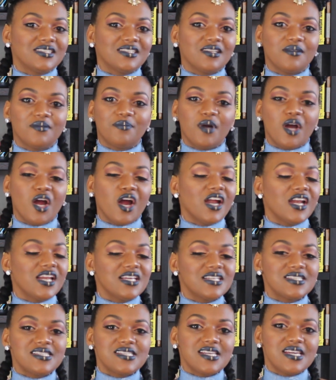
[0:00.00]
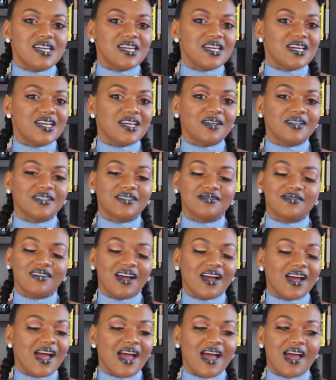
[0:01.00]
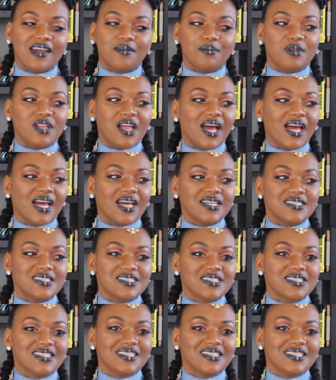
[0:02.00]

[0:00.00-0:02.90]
The party scene, I had a blast.